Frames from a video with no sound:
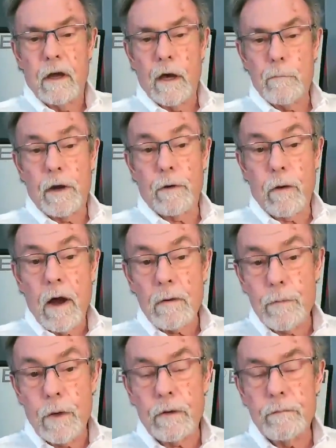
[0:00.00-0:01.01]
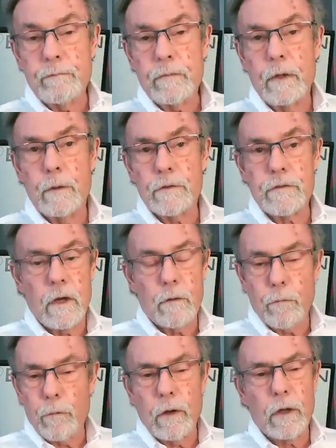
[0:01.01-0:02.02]
uh, by Ron Burton, who is
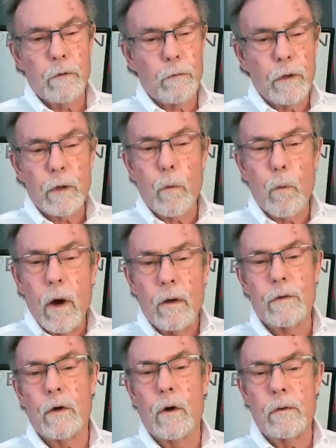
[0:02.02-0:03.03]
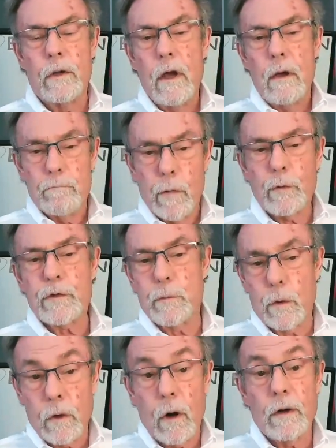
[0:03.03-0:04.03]
a really, really well-known
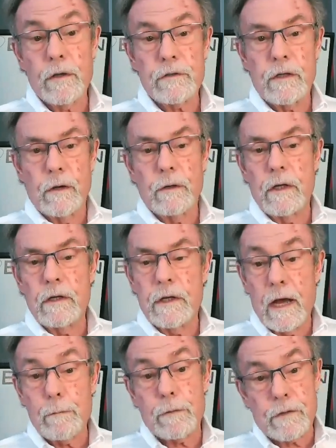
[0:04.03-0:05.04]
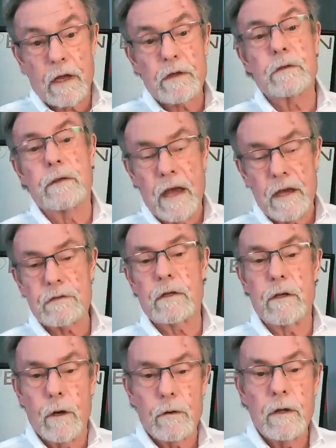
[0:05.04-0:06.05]
motorsport artist here in Indianapolis, actually
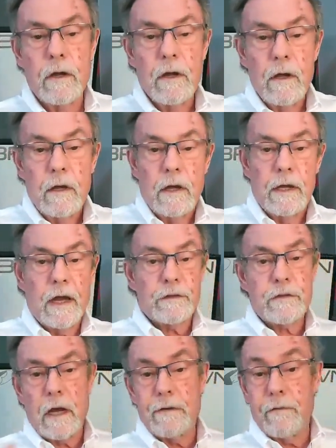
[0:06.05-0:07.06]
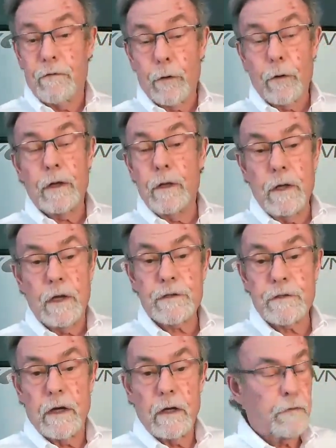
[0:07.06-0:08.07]
nationally known. He has kind of a very
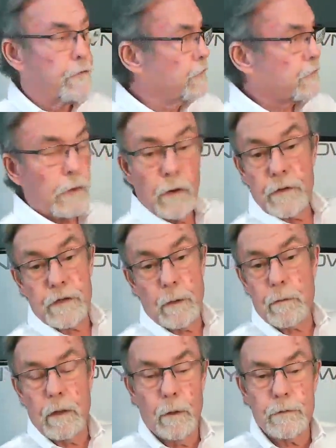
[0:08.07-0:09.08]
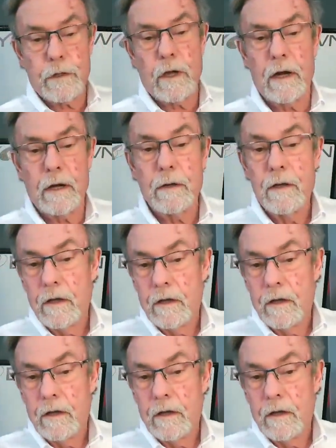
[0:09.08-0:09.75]
unique style. If you saw this up close, it kind of,